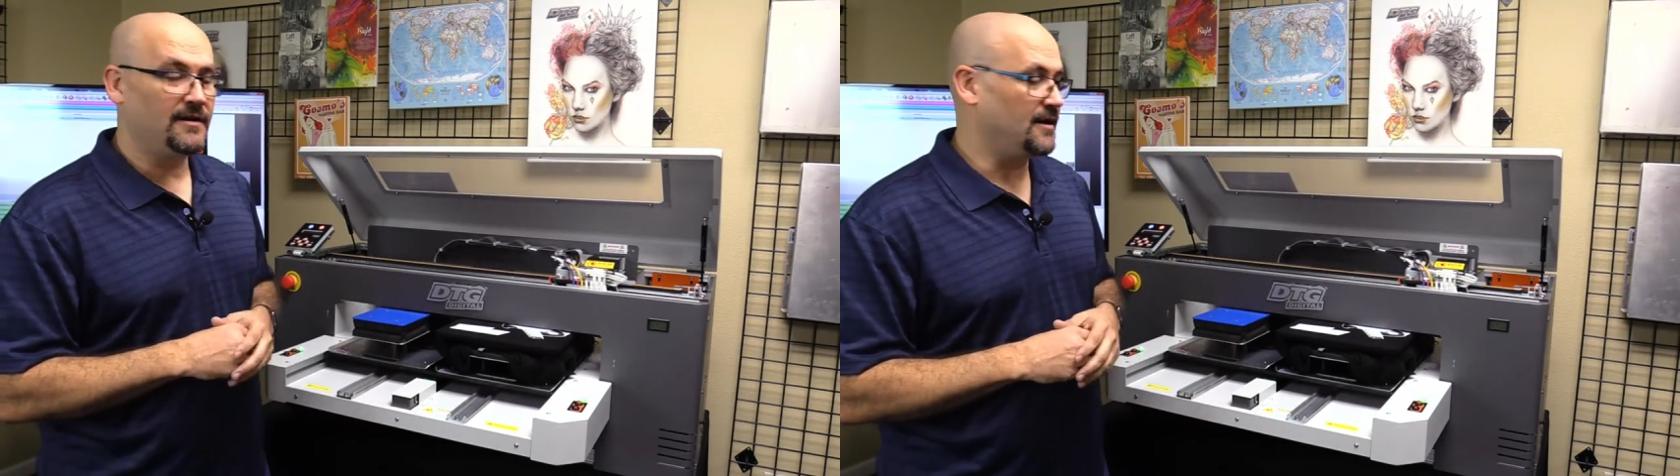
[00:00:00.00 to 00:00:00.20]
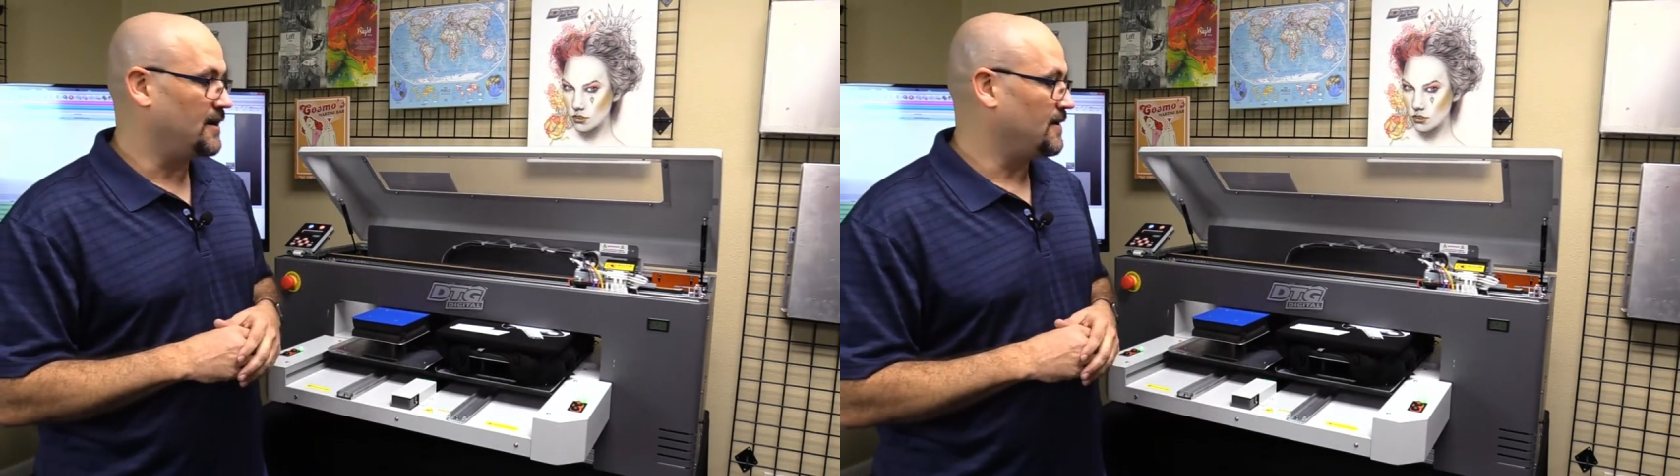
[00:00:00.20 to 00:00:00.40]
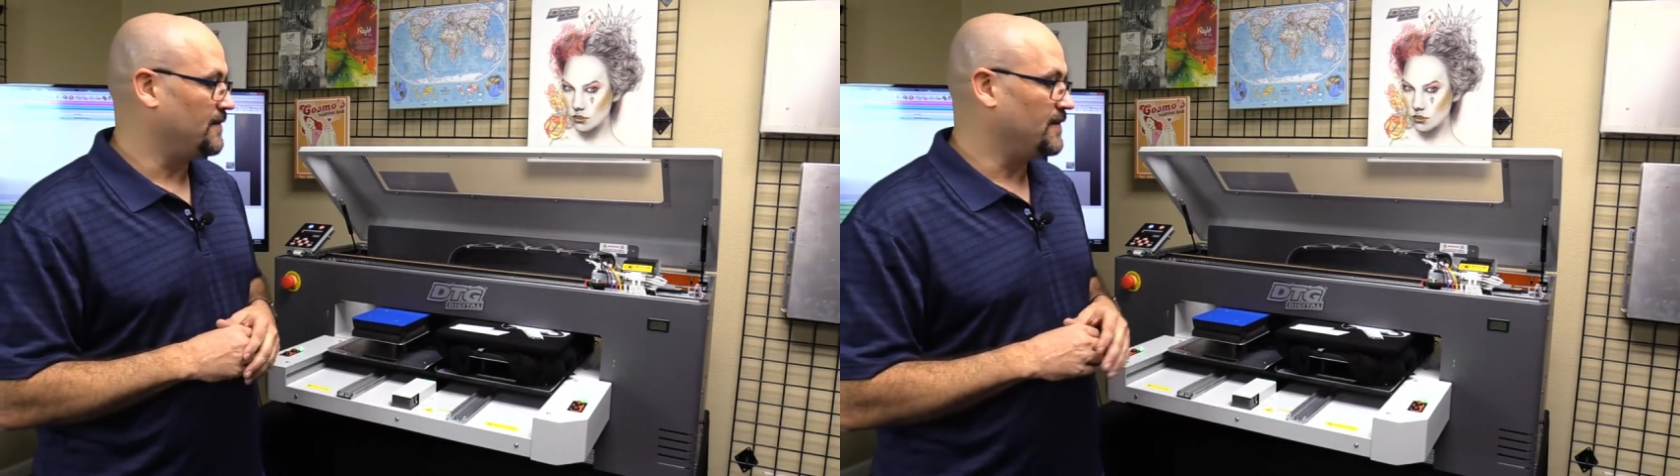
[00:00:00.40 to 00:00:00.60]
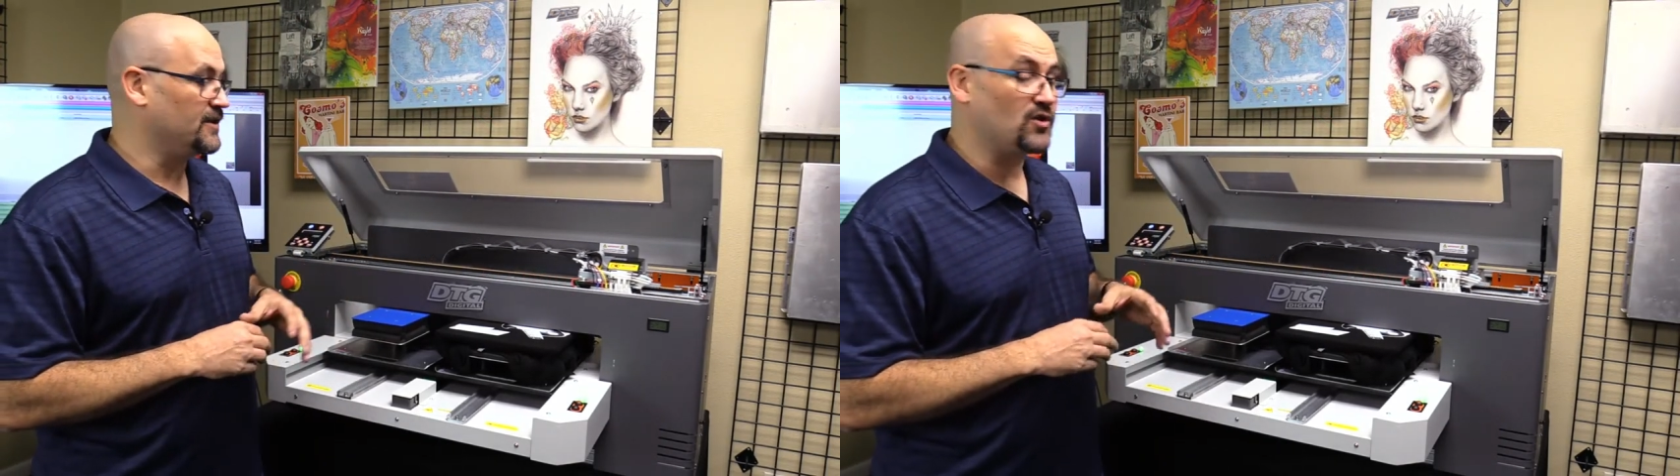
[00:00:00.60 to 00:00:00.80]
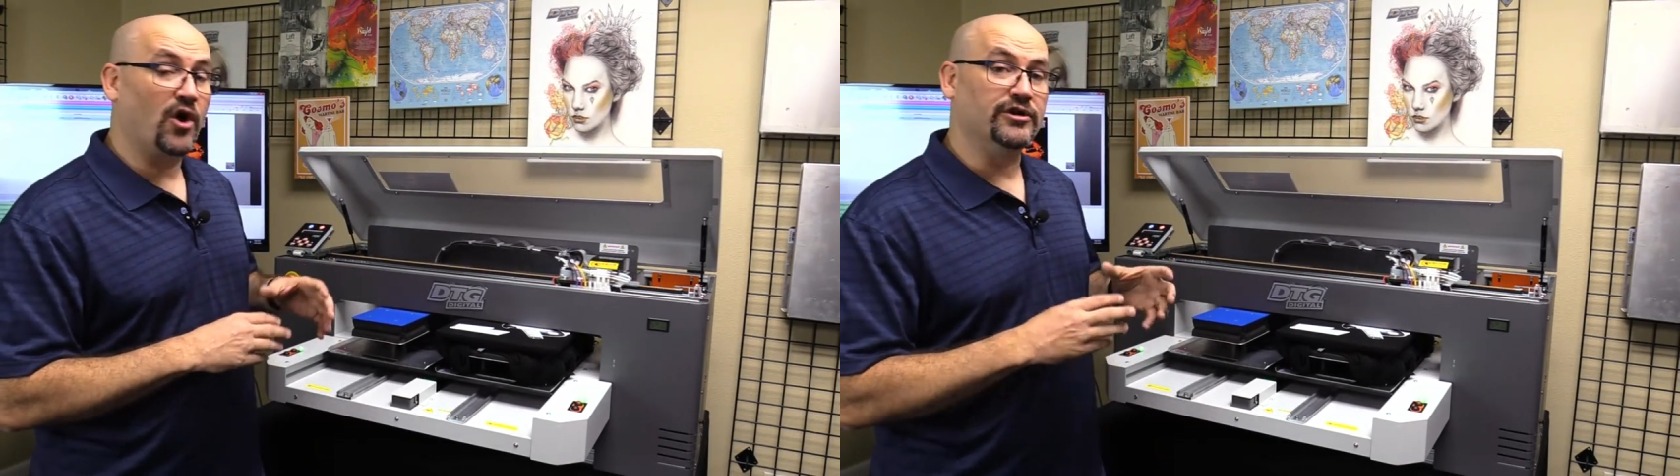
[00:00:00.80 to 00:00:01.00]
uh,
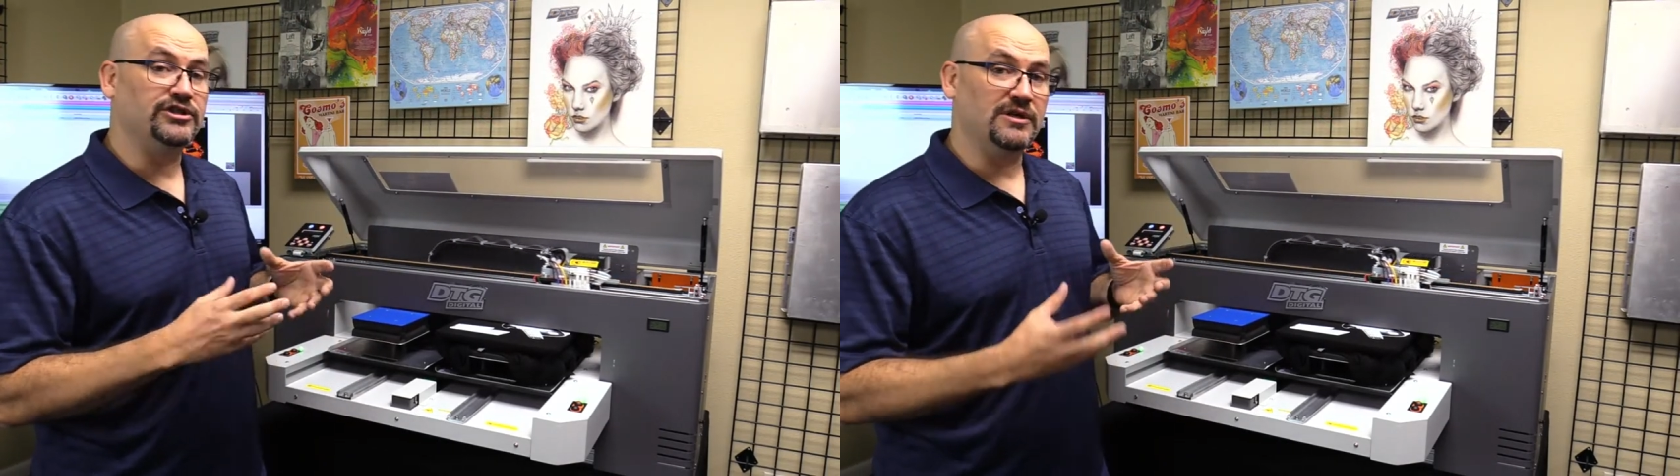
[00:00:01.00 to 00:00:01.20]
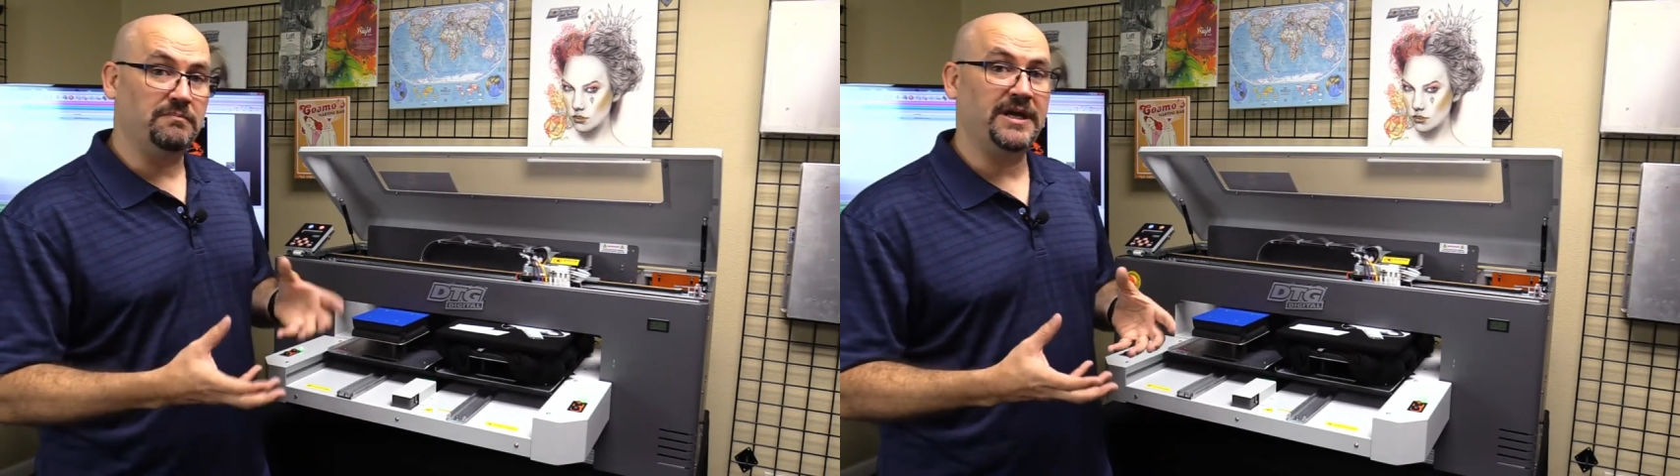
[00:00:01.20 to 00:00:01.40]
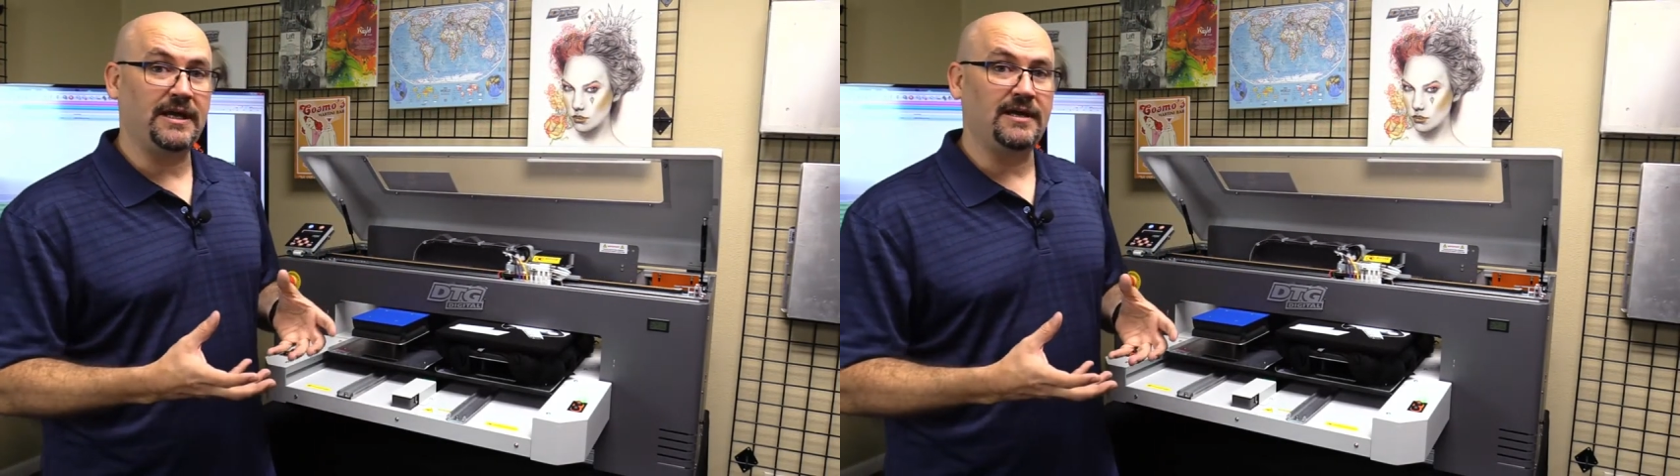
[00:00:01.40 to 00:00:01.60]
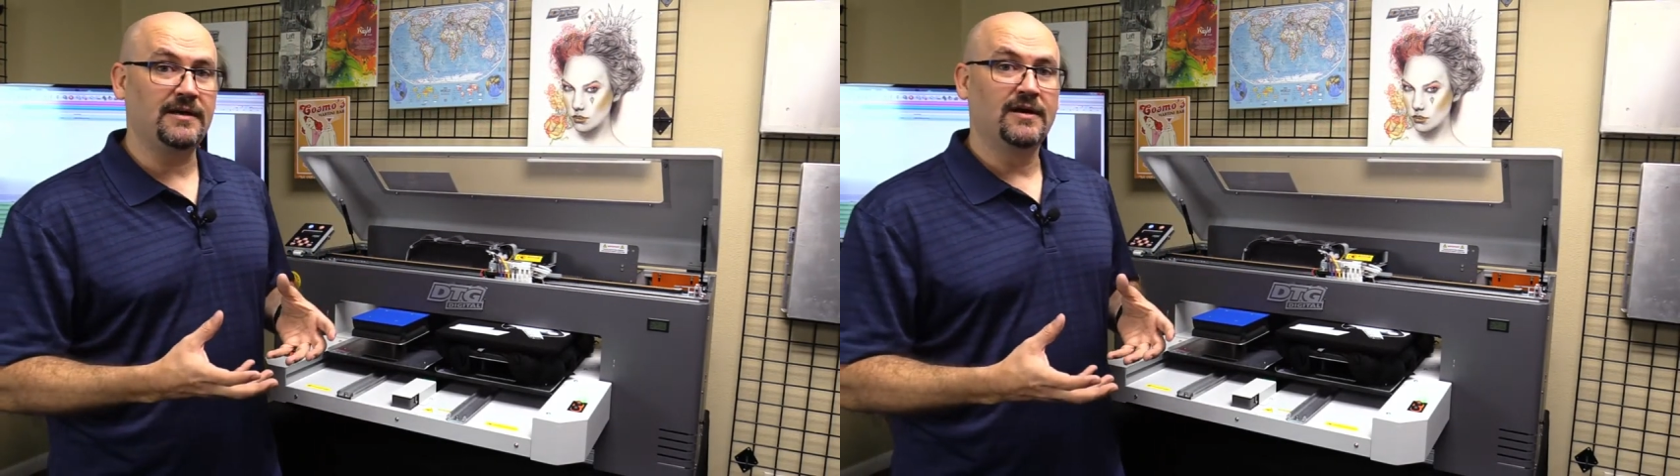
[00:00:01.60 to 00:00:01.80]
is R G B,